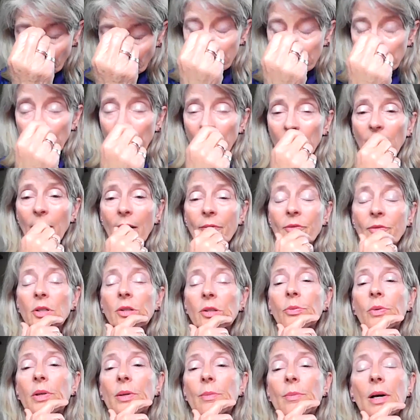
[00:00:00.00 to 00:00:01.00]
We sent her off
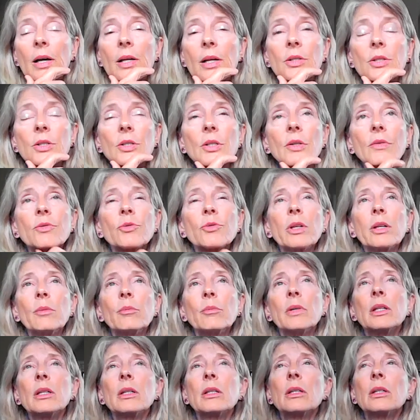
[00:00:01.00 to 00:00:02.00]
to 3 months of
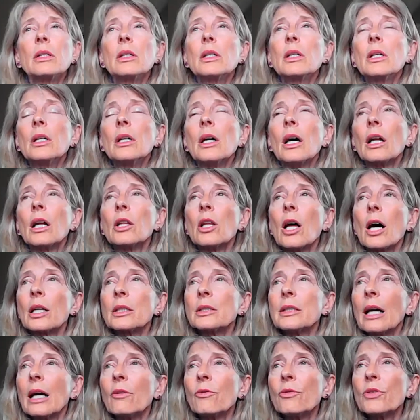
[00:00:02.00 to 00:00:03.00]
treatment, a
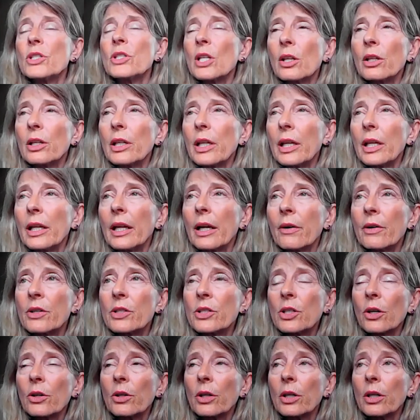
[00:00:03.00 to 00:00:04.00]
lockdown facility in
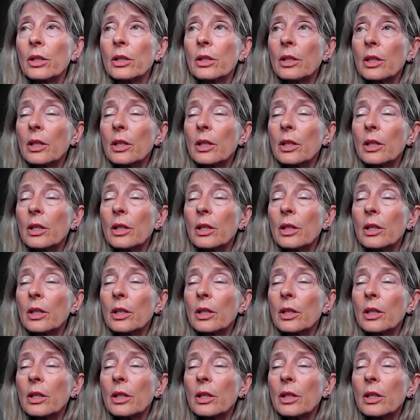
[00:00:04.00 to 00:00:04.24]
Arizona,